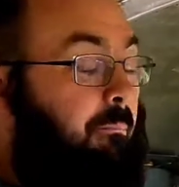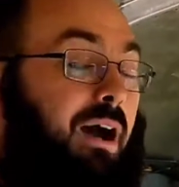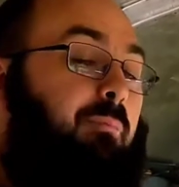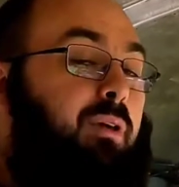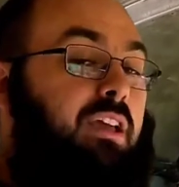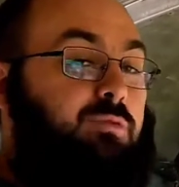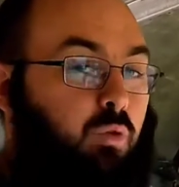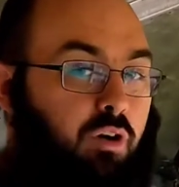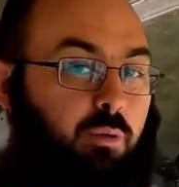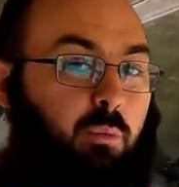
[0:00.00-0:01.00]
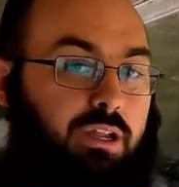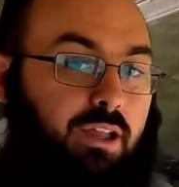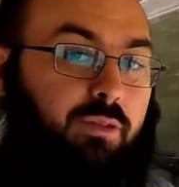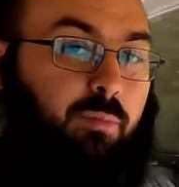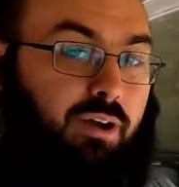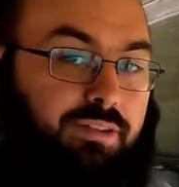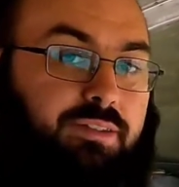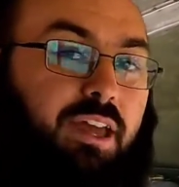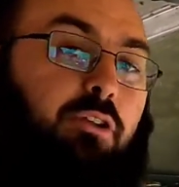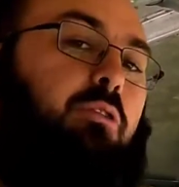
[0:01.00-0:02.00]
My biggest worry when we got the
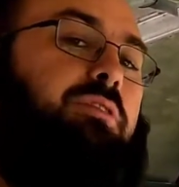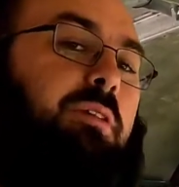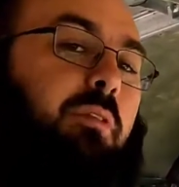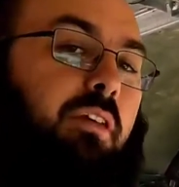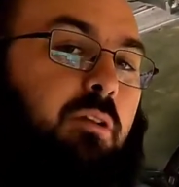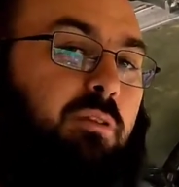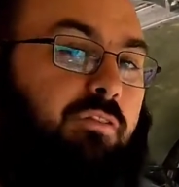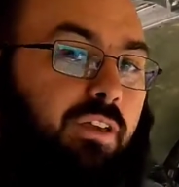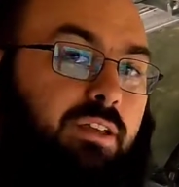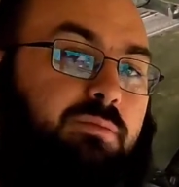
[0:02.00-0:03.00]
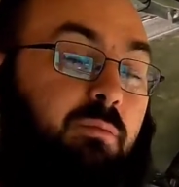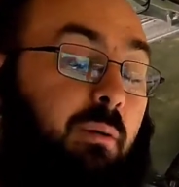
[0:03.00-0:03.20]
bus, I knew it was something that could be fixed,